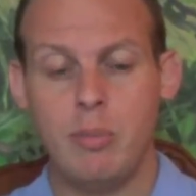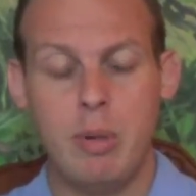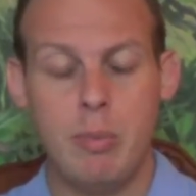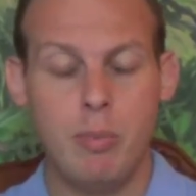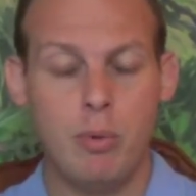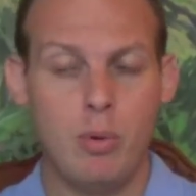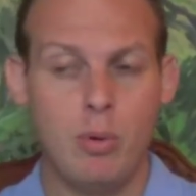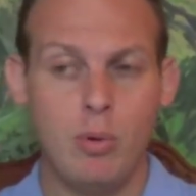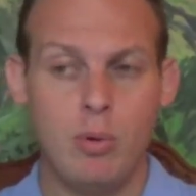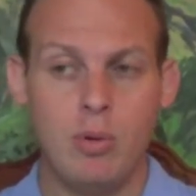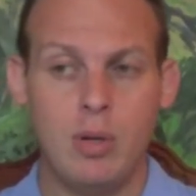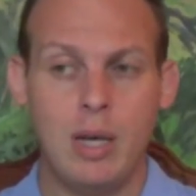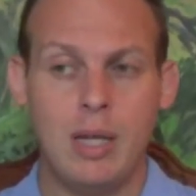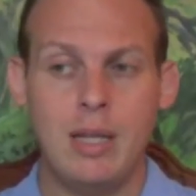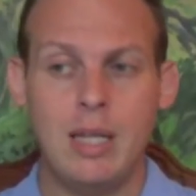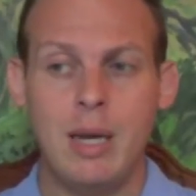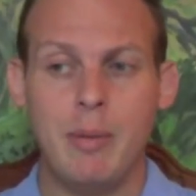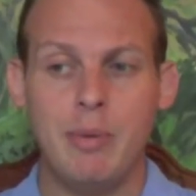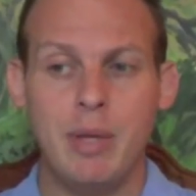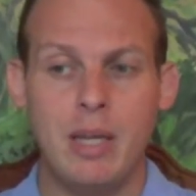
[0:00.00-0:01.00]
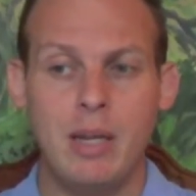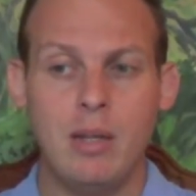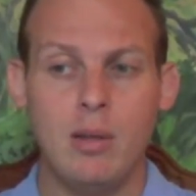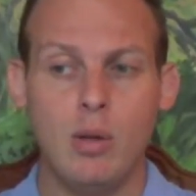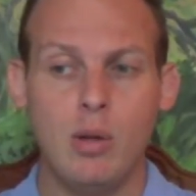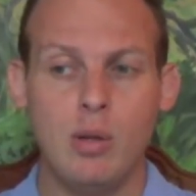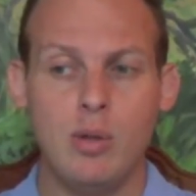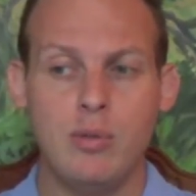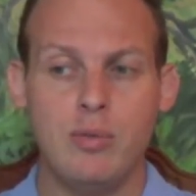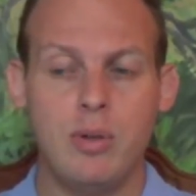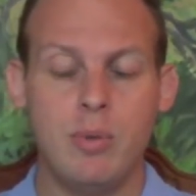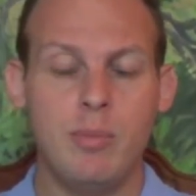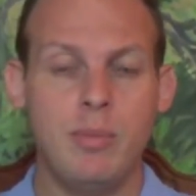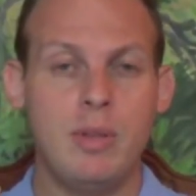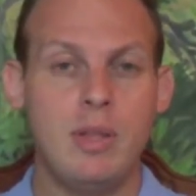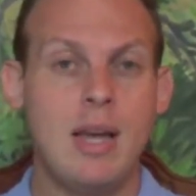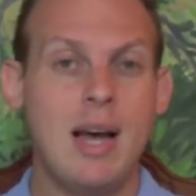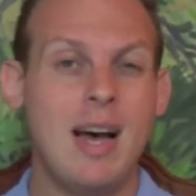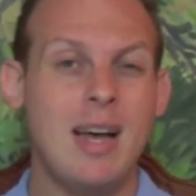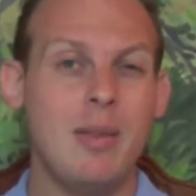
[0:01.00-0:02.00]
people end up getting loans
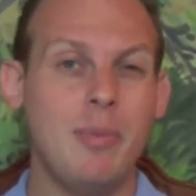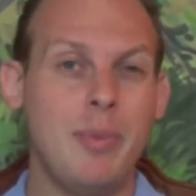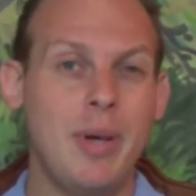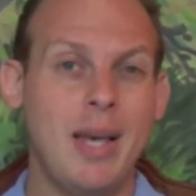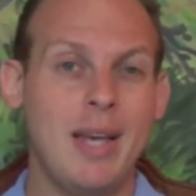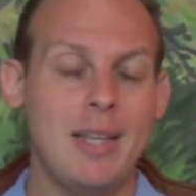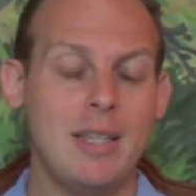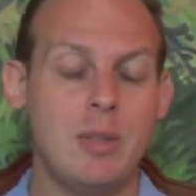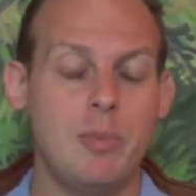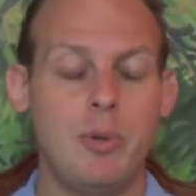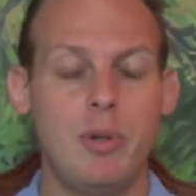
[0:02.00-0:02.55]
from non-banks,